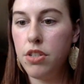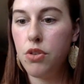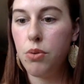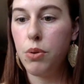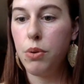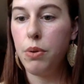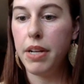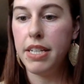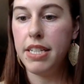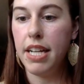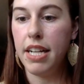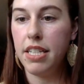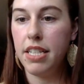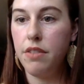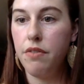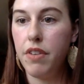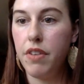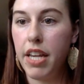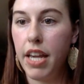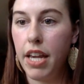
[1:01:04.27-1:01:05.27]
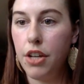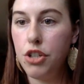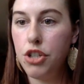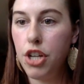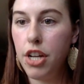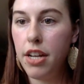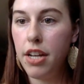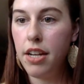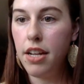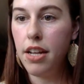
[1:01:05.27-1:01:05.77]
through
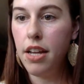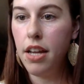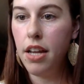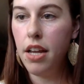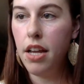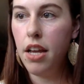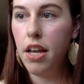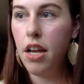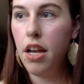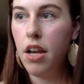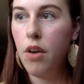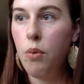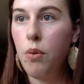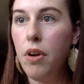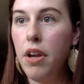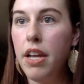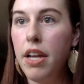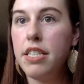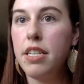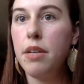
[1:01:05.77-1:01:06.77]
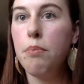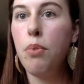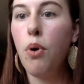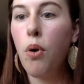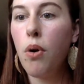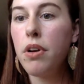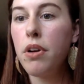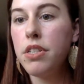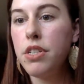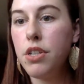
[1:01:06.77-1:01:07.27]
intensification, it's
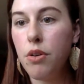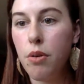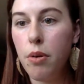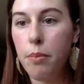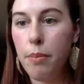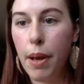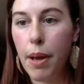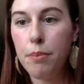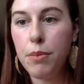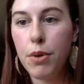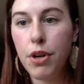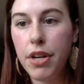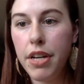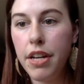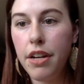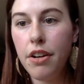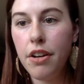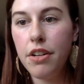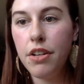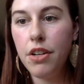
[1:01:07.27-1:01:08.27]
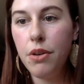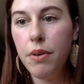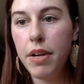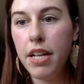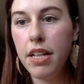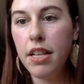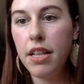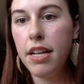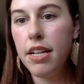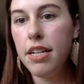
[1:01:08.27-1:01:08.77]
important to remember here in New
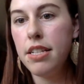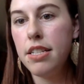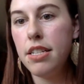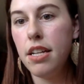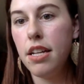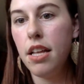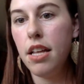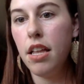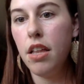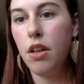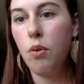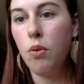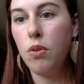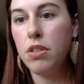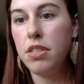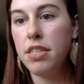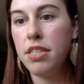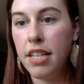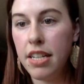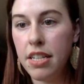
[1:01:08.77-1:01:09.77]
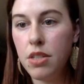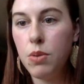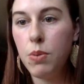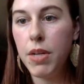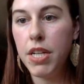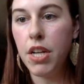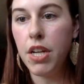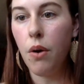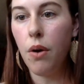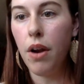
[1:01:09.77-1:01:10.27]
England, since
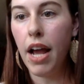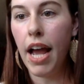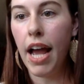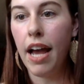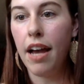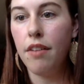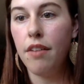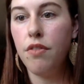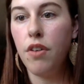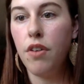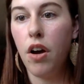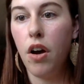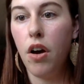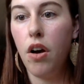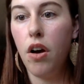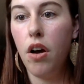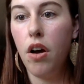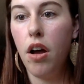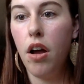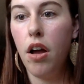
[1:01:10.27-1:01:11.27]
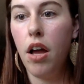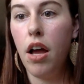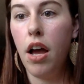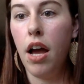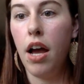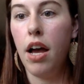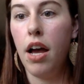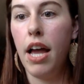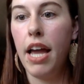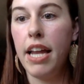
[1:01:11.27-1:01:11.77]
we don't have
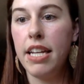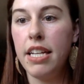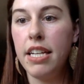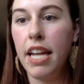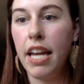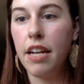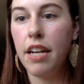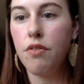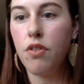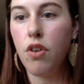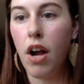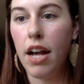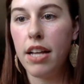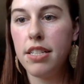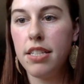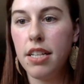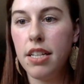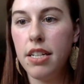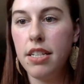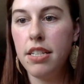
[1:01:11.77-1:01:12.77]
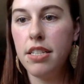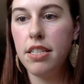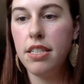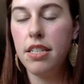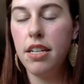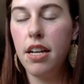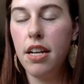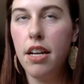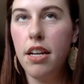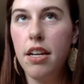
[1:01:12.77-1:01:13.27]
any native
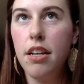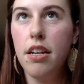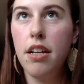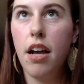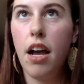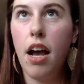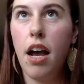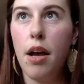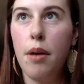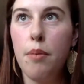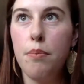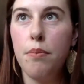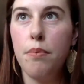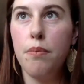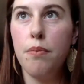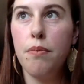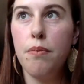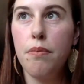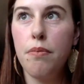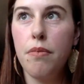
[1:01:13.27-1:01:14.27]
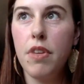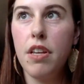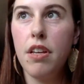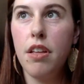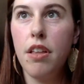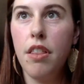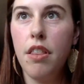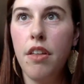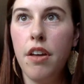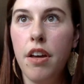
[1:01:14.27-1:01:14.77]
grasslands,
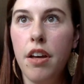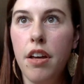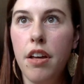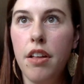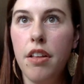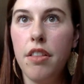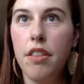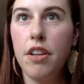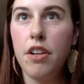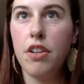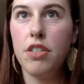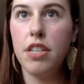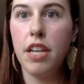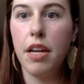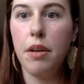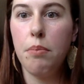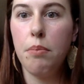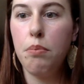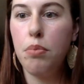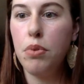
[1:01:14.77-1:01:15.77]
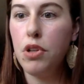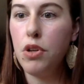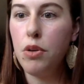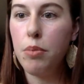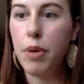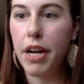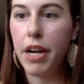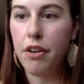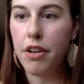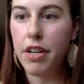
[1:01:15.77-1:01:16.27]
there's like
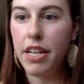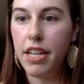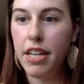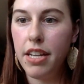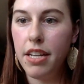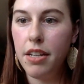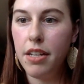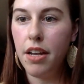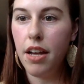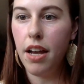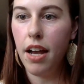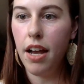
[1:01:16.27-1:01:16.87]
blueberry